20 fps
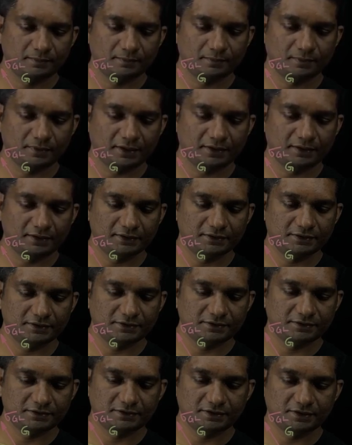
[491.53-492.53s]
minus
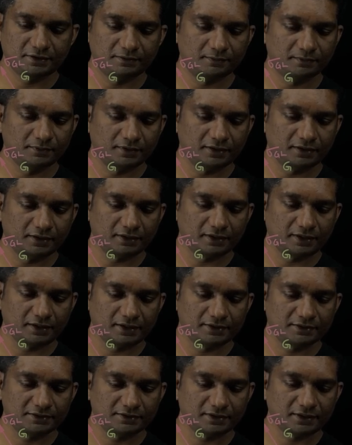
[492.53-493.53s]
sigma
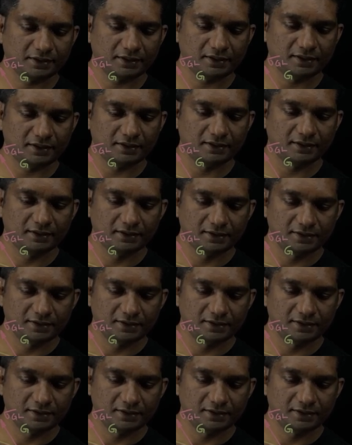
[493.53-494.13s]
sl